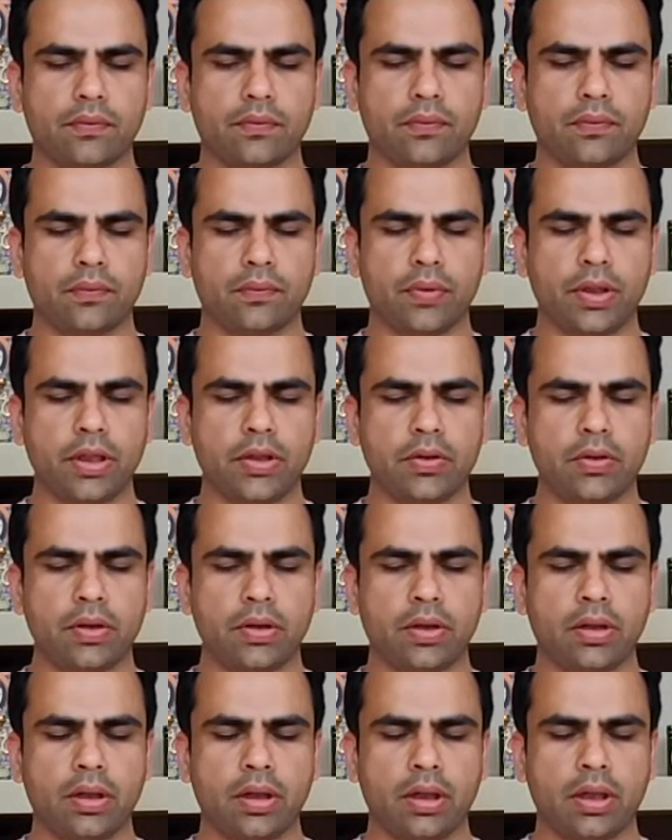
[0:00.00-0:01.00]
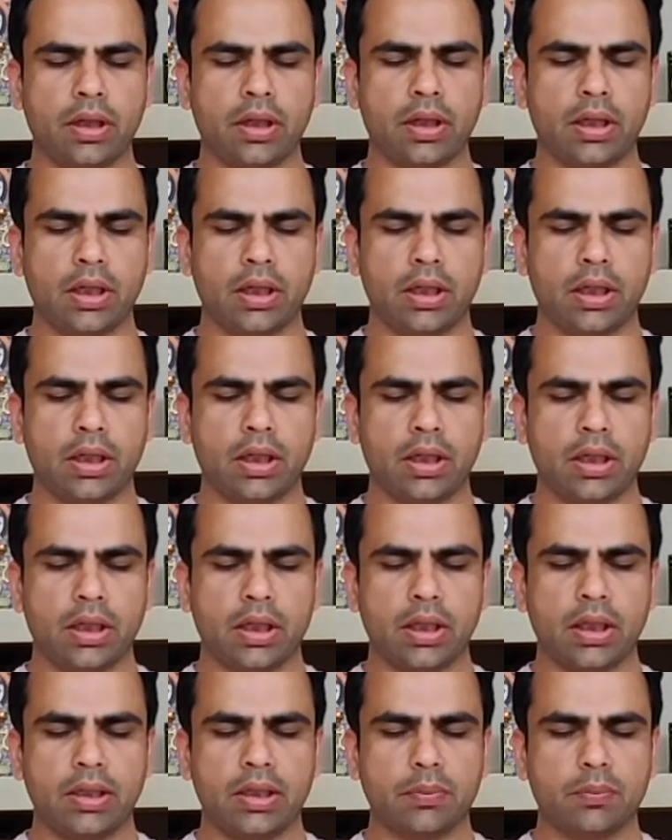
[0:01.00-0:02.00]
When you're
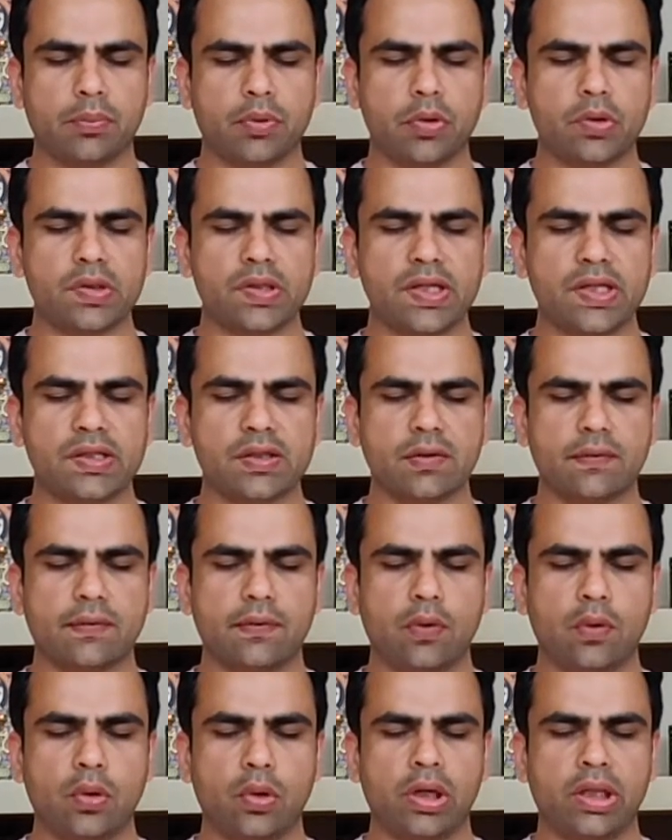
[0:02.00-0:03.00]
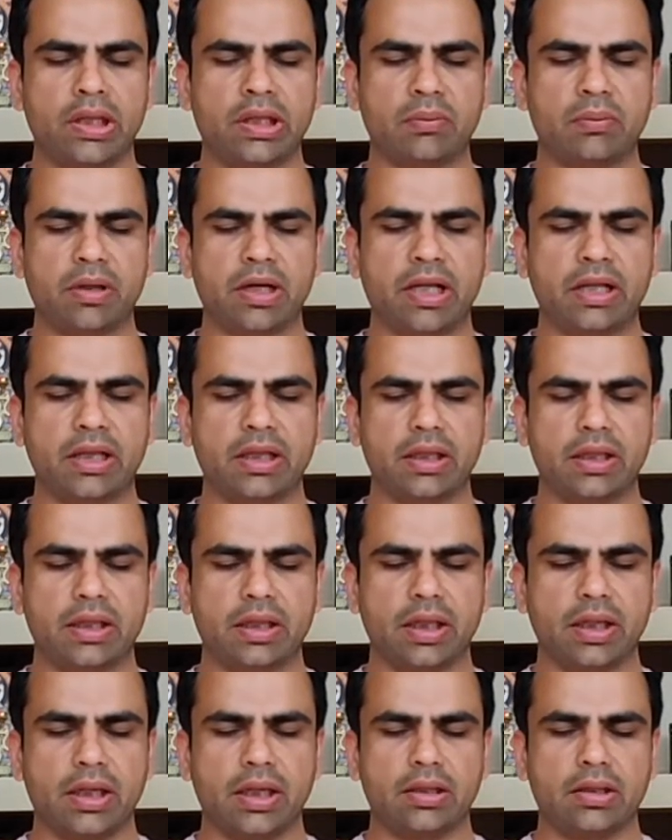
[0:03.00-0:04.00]
in the process of holding the breath,
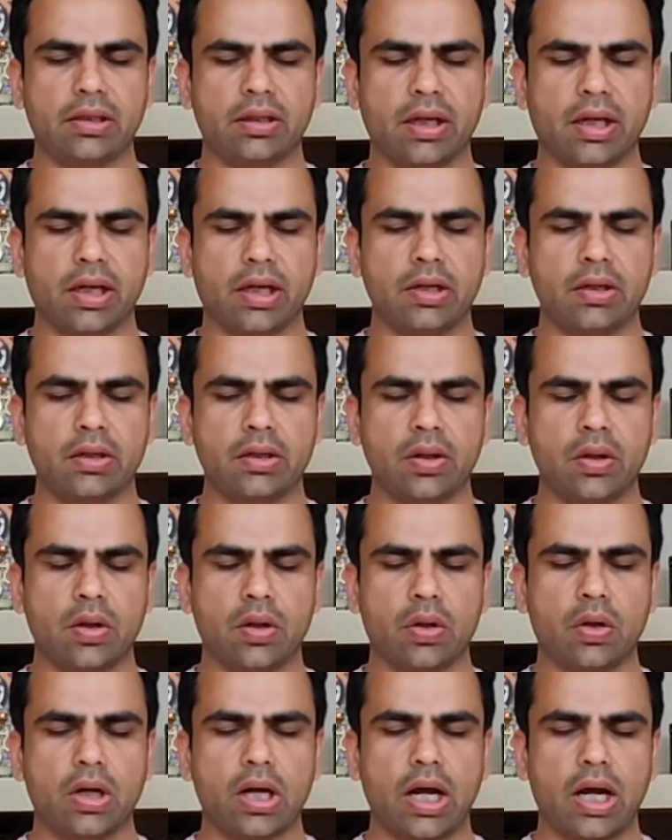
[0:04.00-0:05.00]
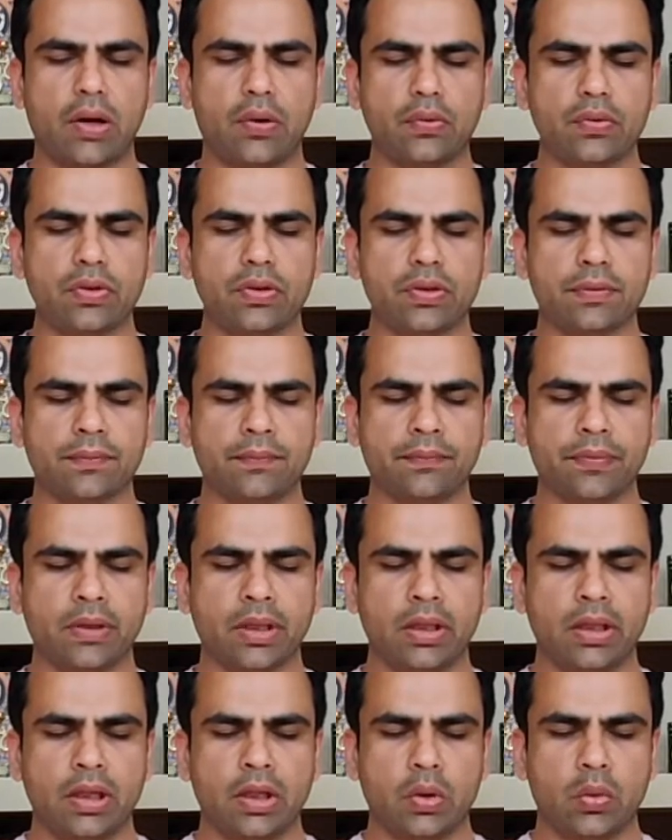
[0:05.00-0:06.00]
either in or out,
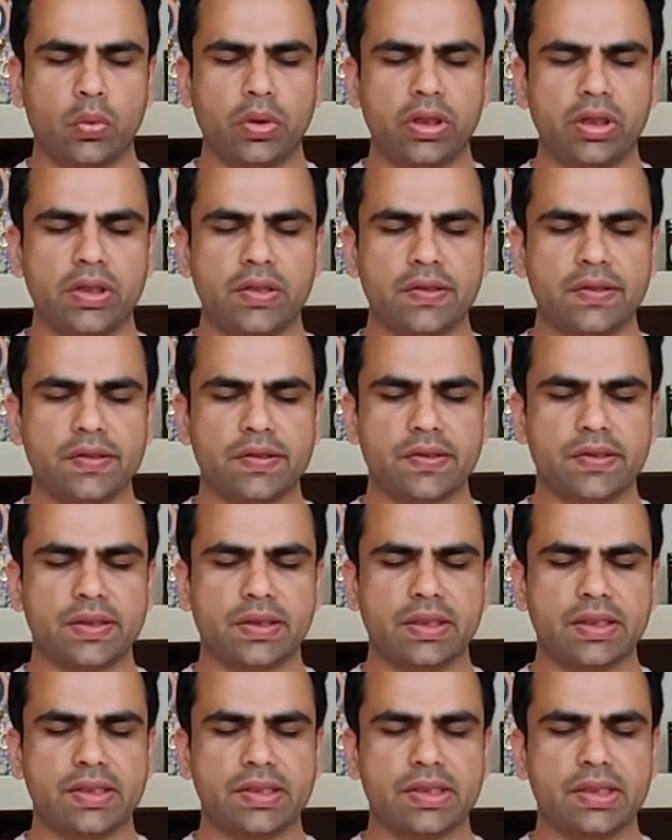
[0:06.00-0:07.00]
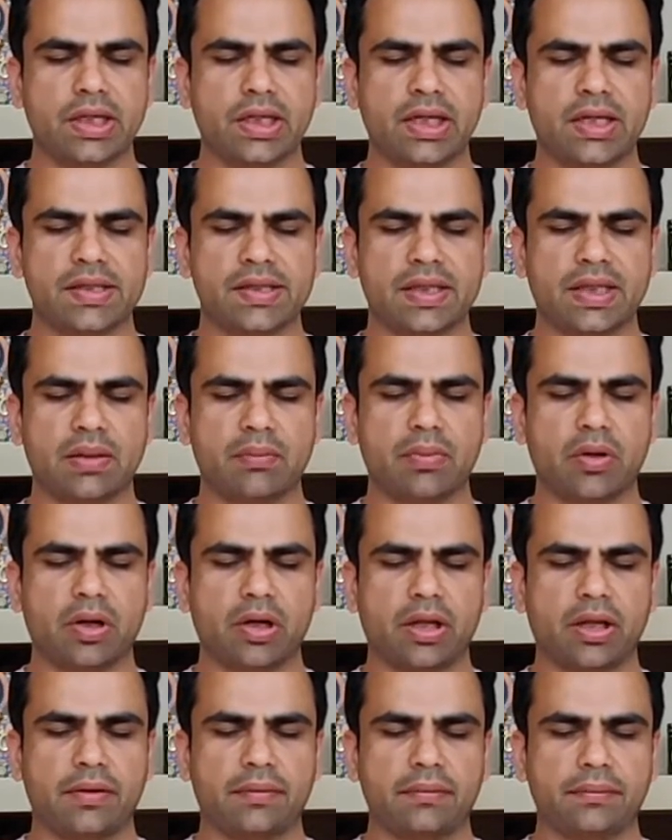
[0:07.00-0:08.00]
witness the stillness in the body,